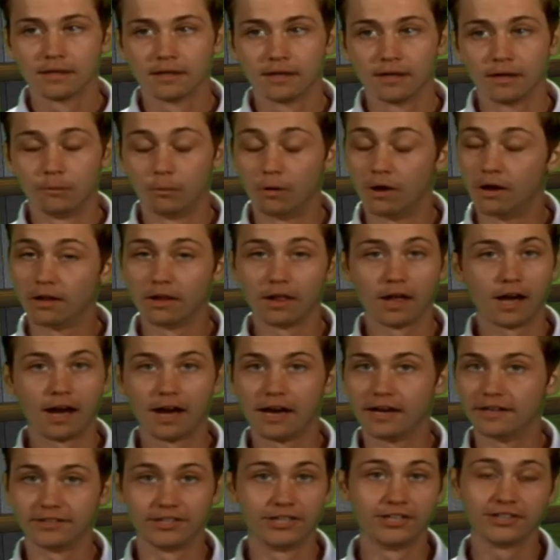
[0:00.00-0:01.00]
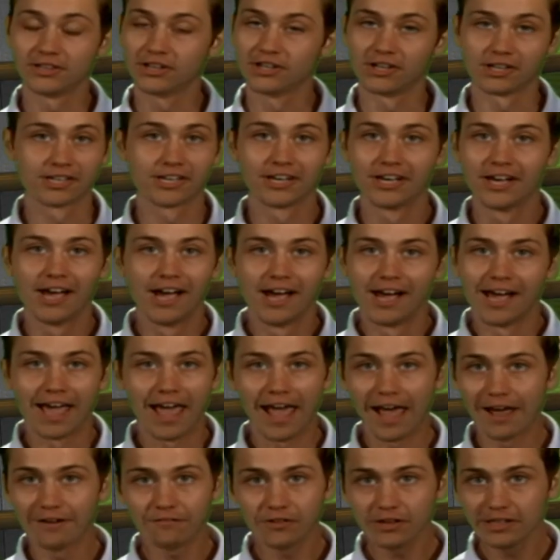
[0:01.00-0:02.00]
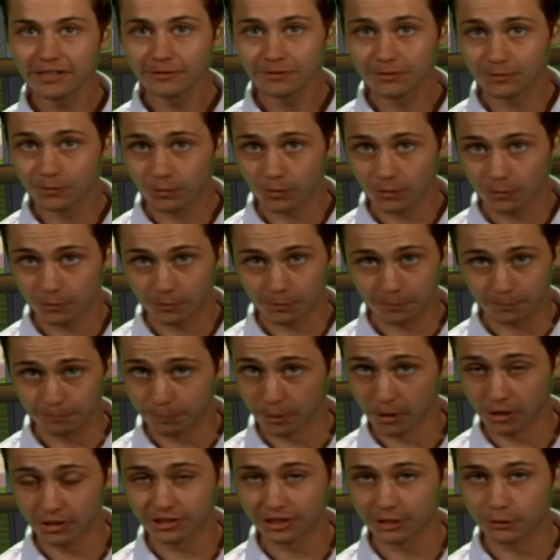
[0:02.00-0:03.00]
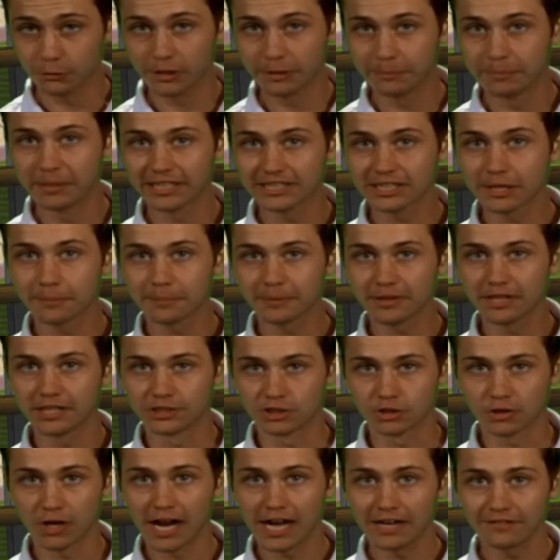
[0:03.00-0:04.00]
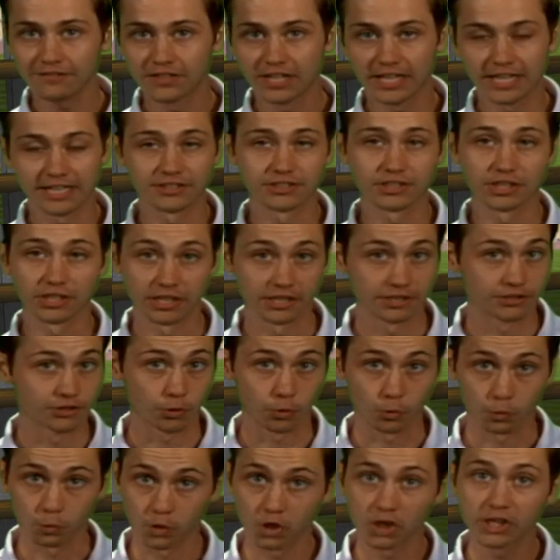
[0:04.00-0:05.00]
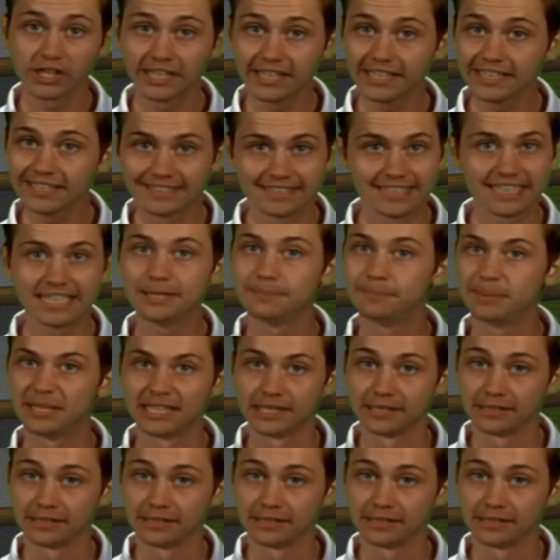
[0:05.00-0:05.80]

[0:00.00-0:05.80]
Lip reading: Well, look, every person we picked up in the draft is a rookie DB.